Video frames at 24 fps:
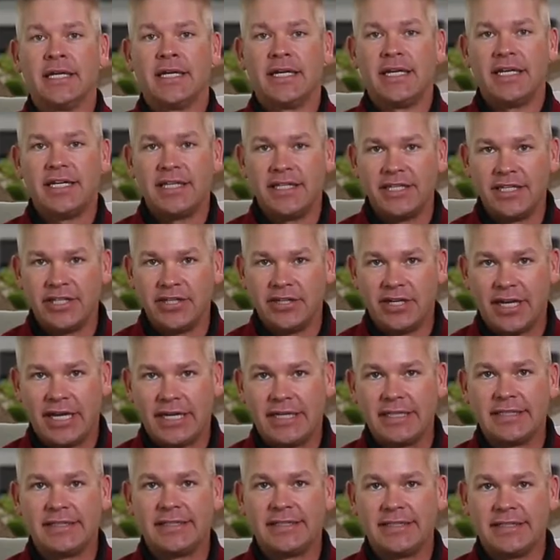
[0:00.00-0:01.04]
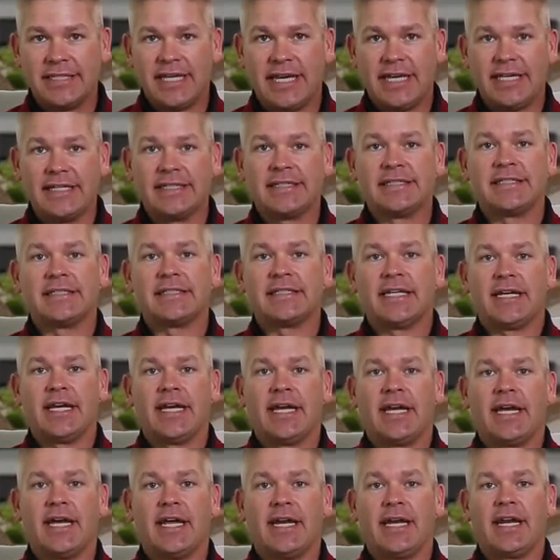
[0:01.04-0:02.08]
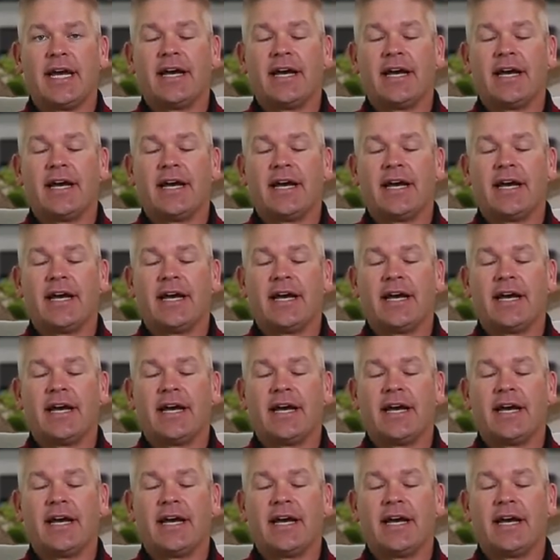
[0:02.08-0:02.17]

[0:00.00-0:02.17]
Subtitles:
in the United States. And